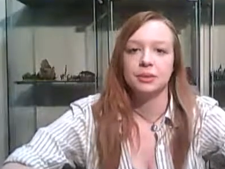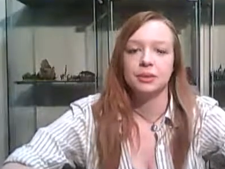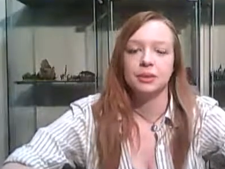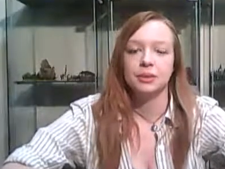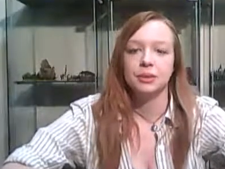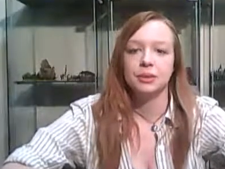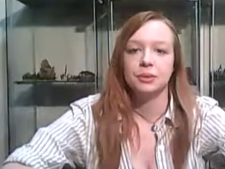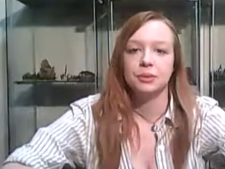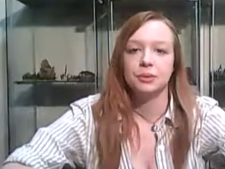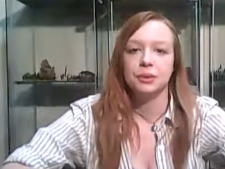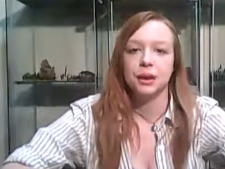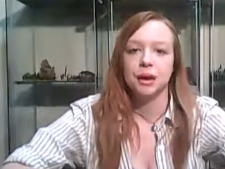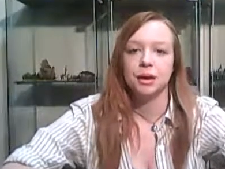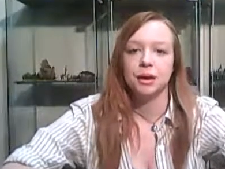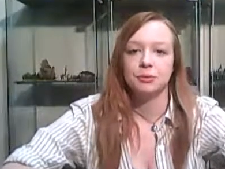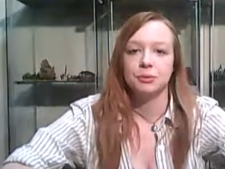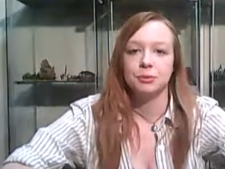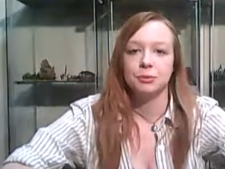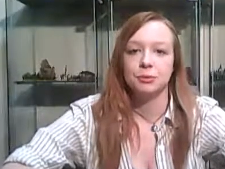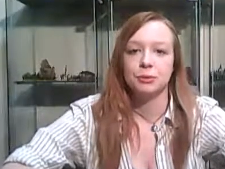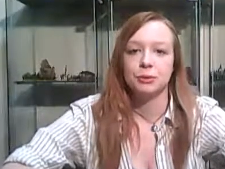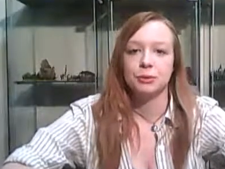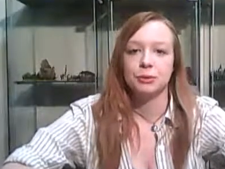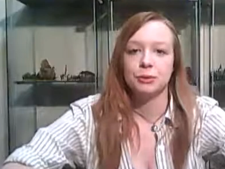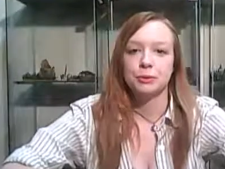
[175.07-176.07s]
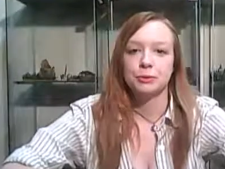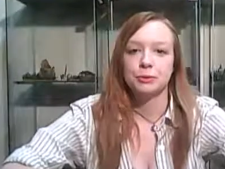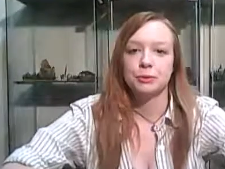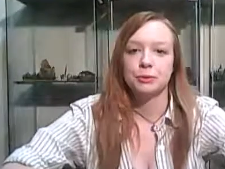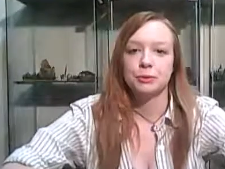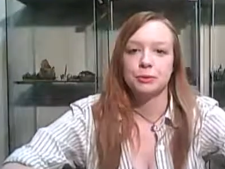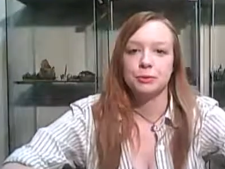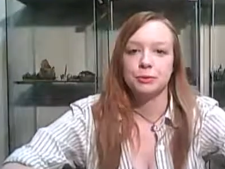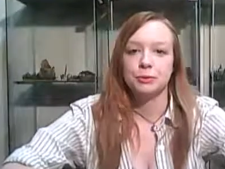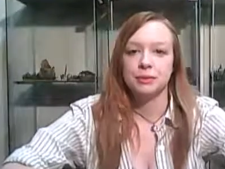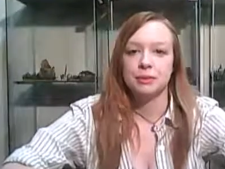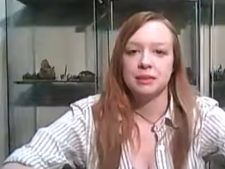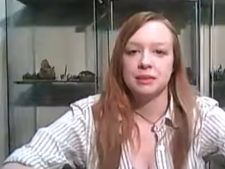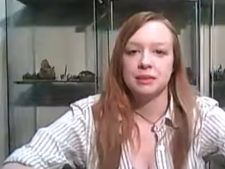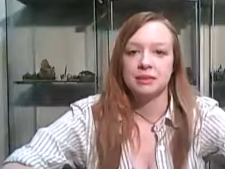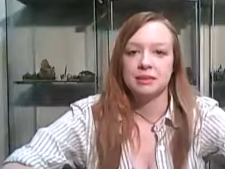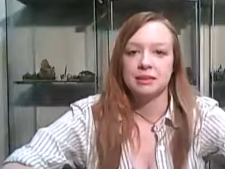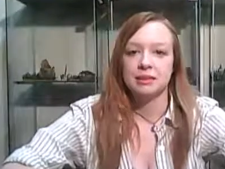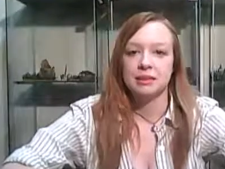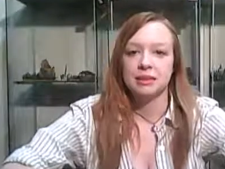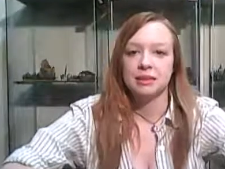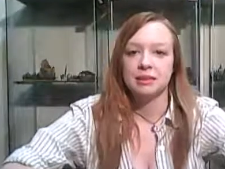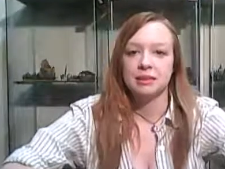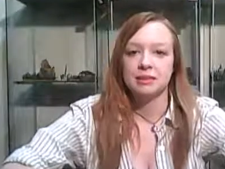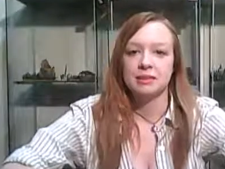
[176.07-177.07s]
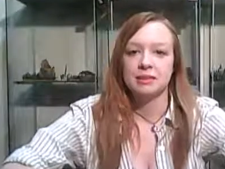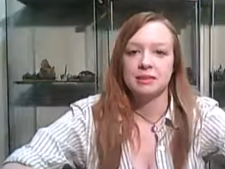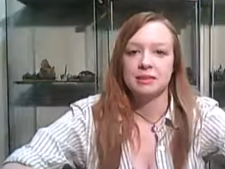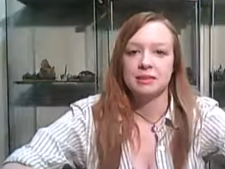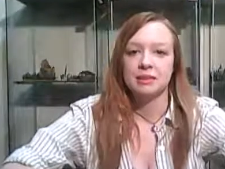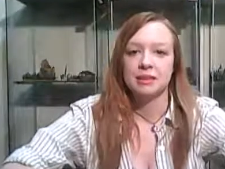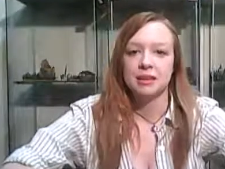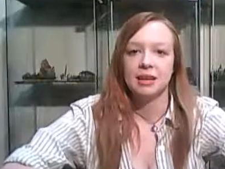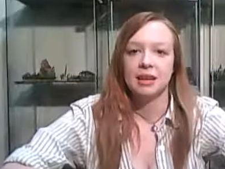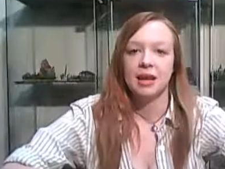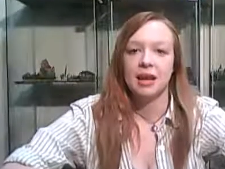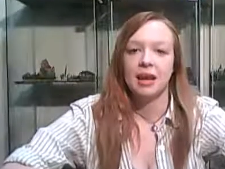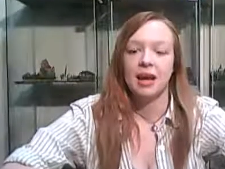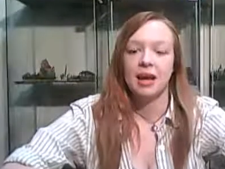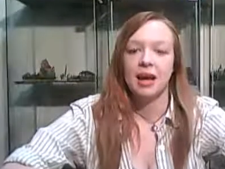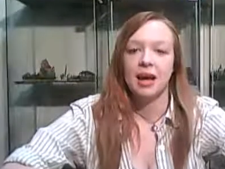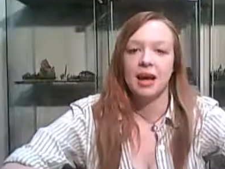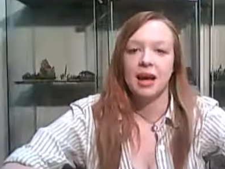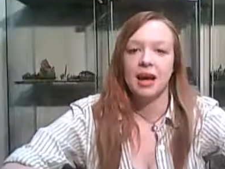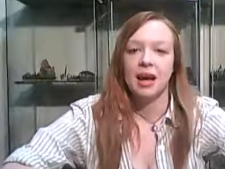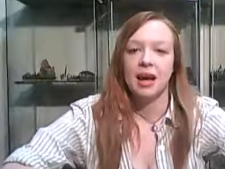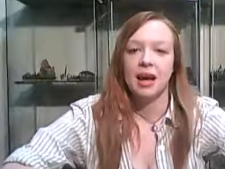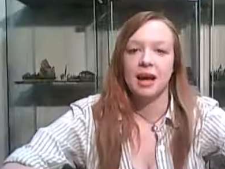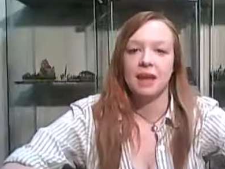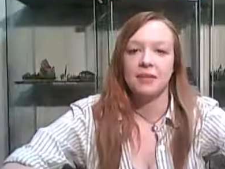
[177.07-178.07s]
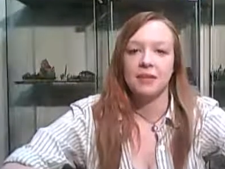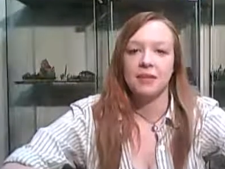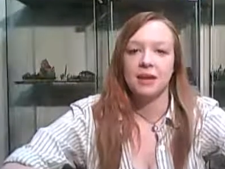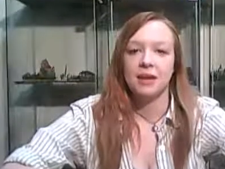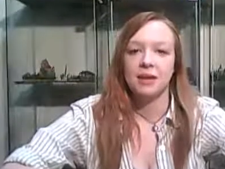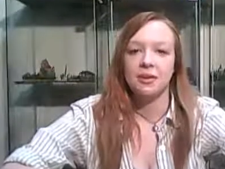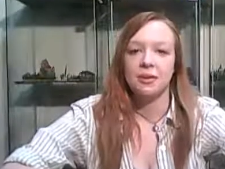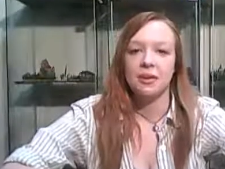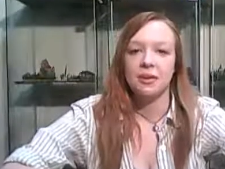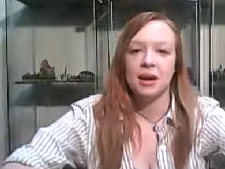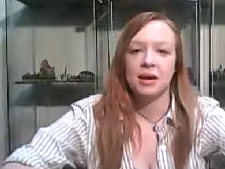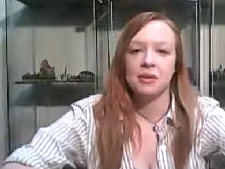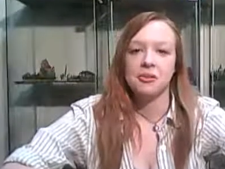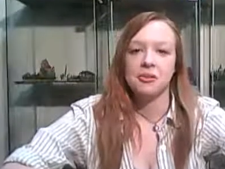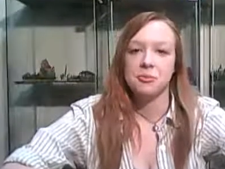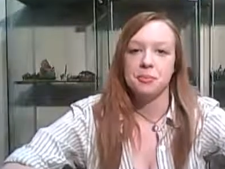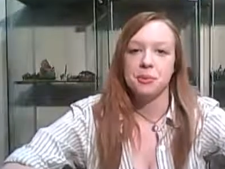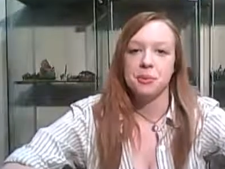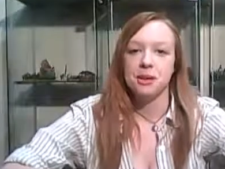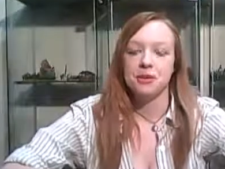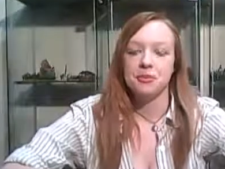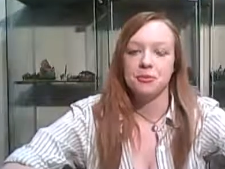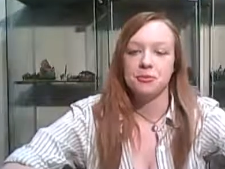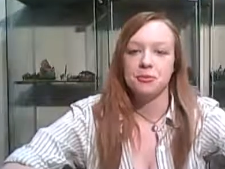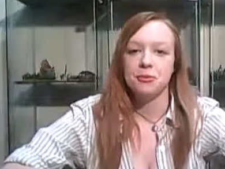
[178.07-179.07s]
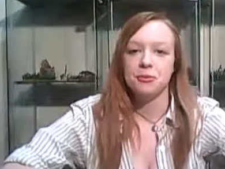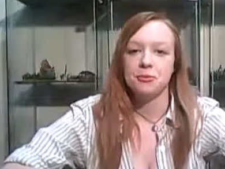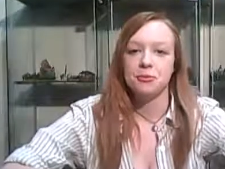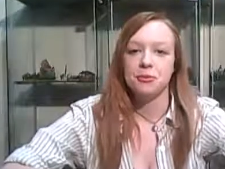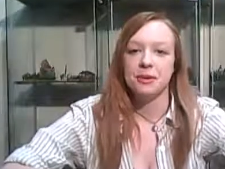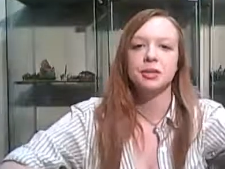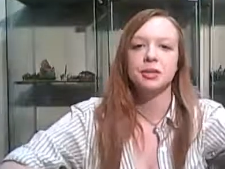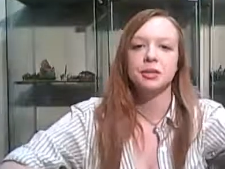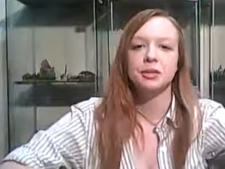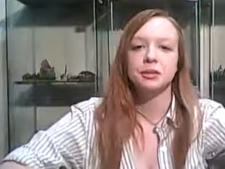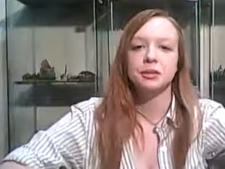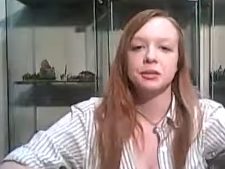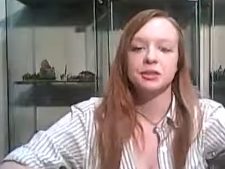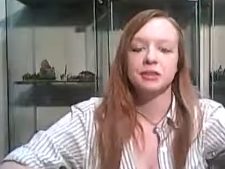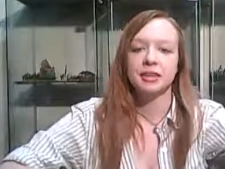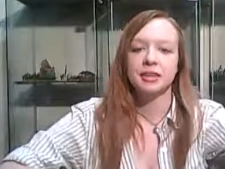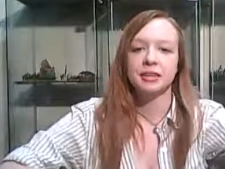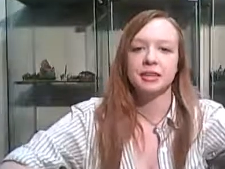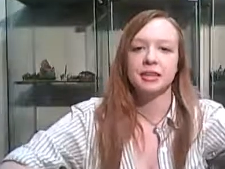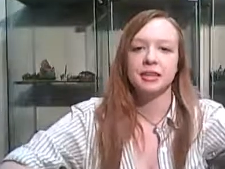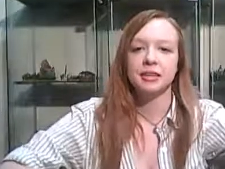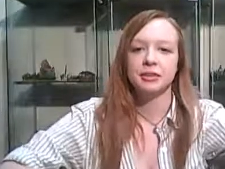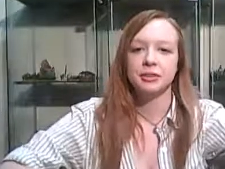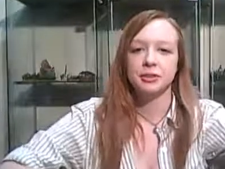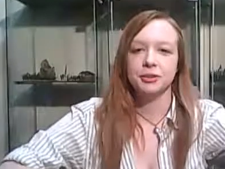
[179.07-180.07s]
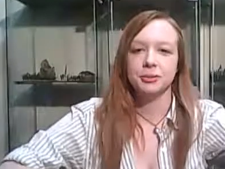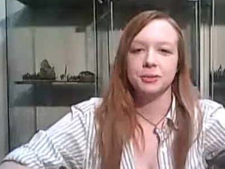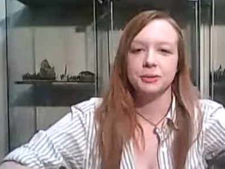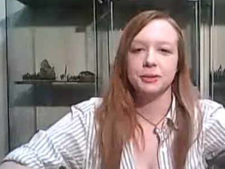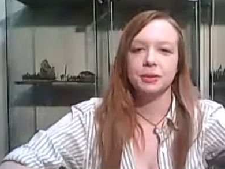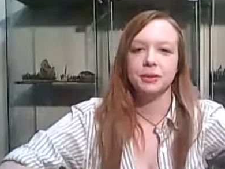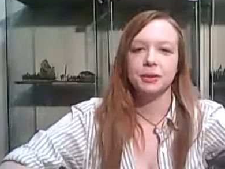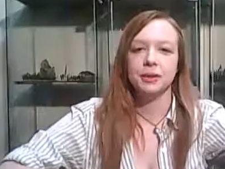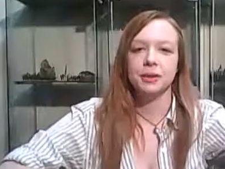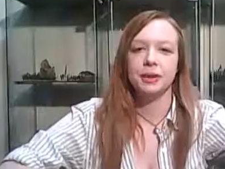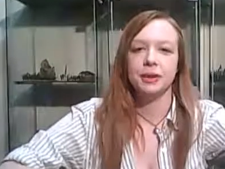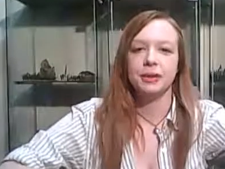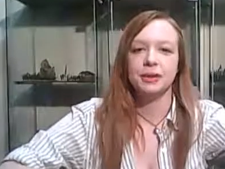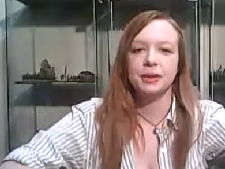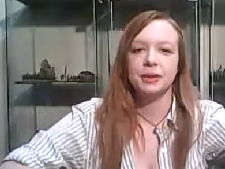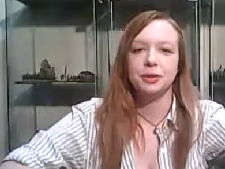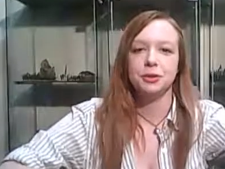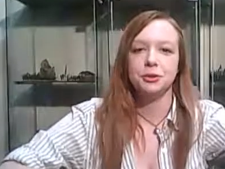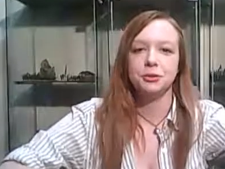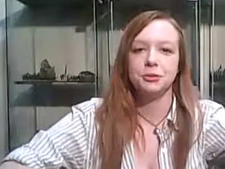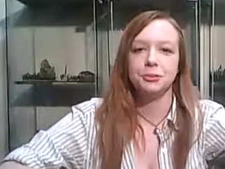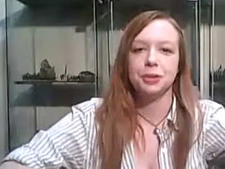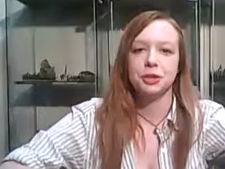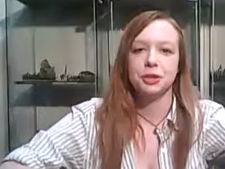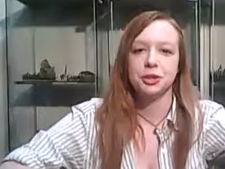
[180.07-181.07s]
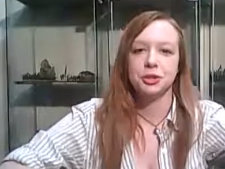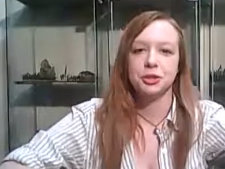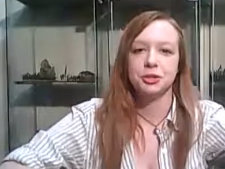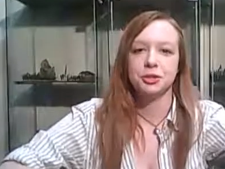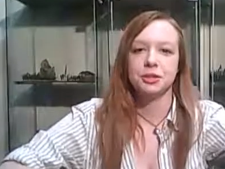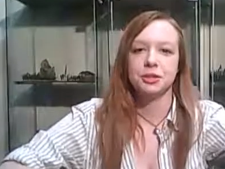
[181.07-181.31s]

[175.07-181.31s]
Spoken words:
You have to roll 2d6, and then you add your base movement. You take that total and then you measure